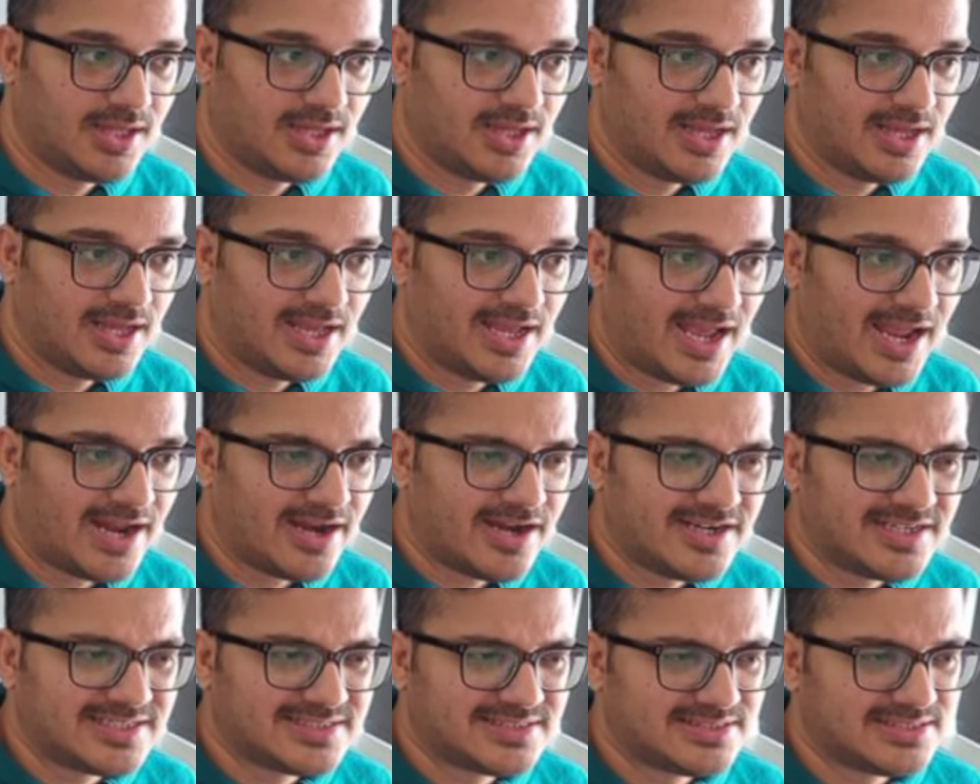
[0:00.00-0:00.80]

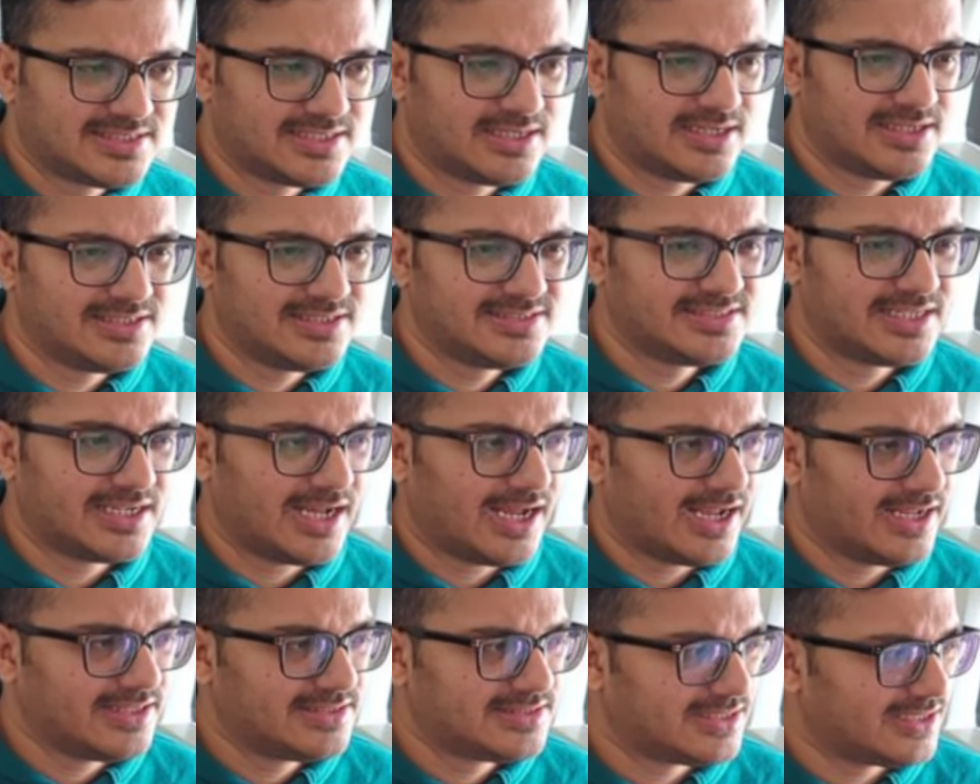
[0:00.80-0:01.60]
And it's
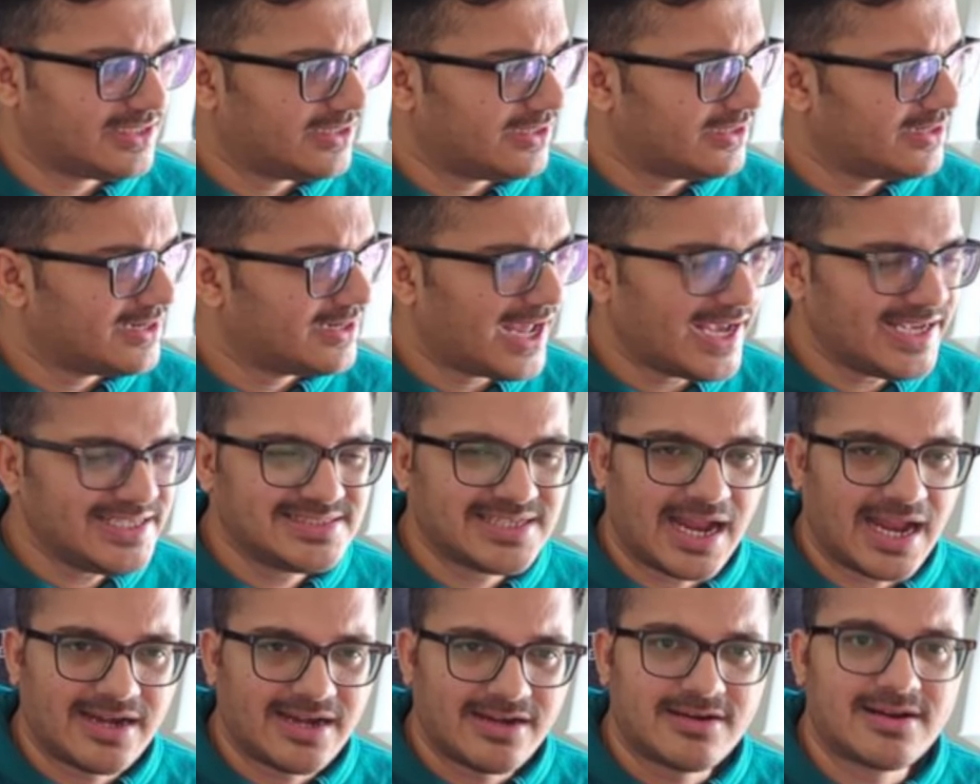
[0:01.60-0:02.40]
a nice
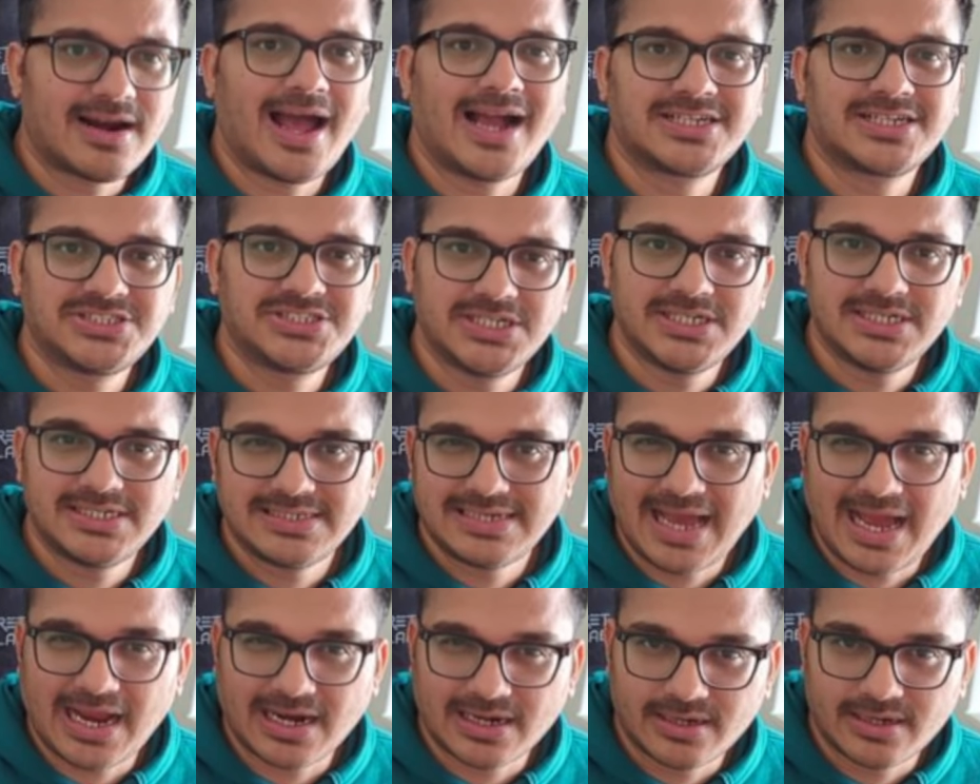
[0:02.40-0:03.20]
attraction
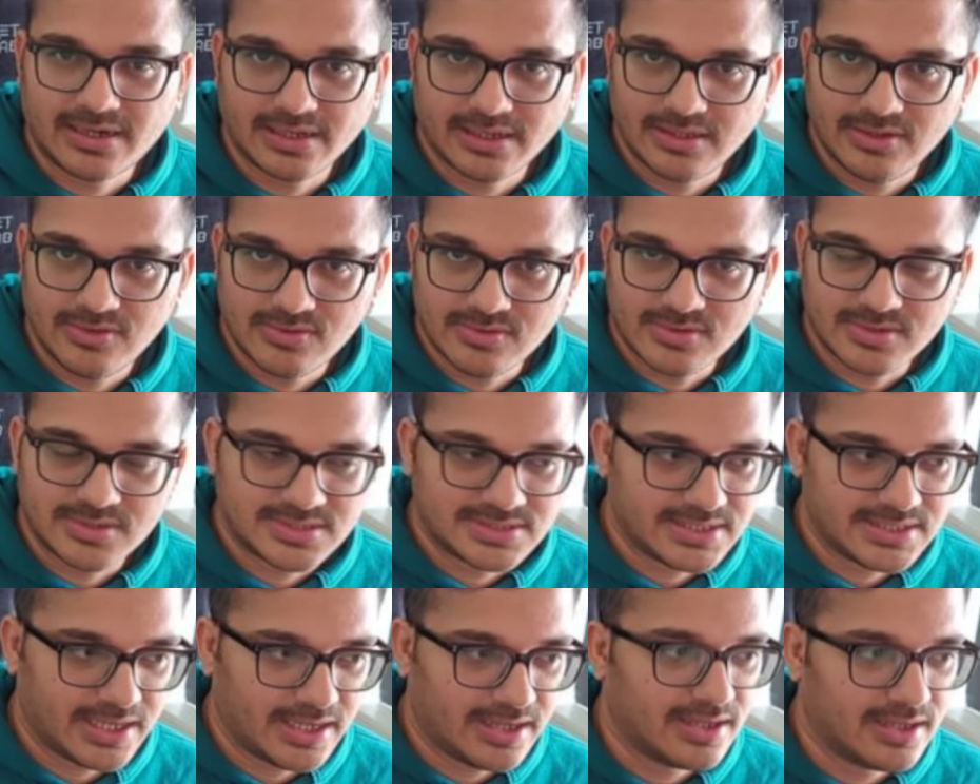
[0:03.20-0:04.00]
tactic, you could
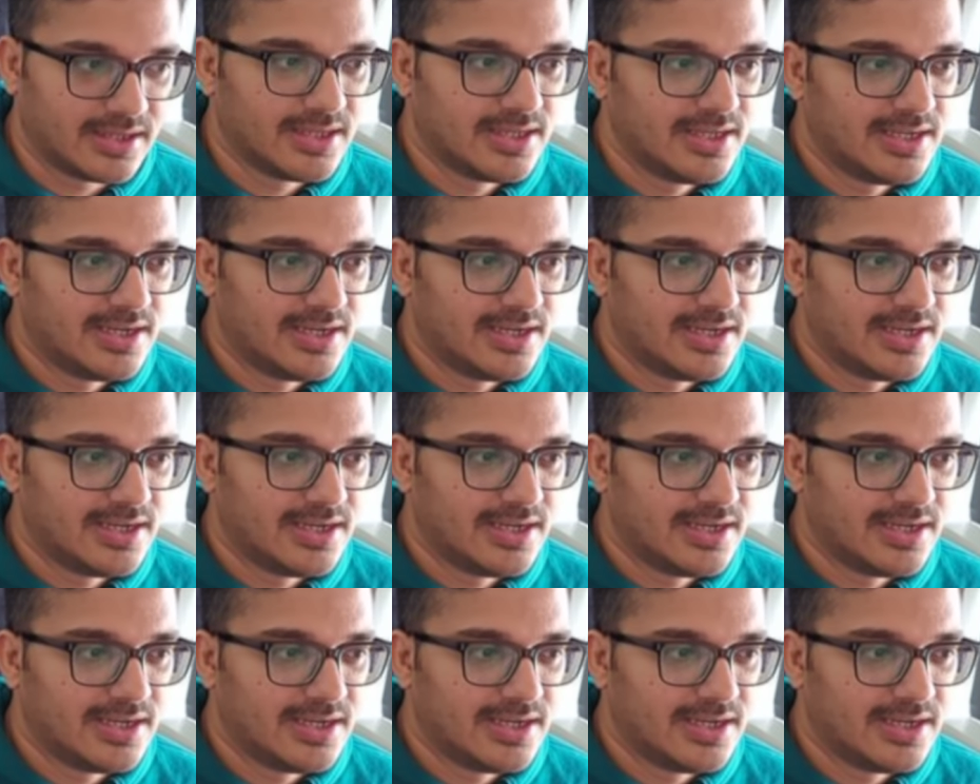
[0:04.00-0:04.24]
say.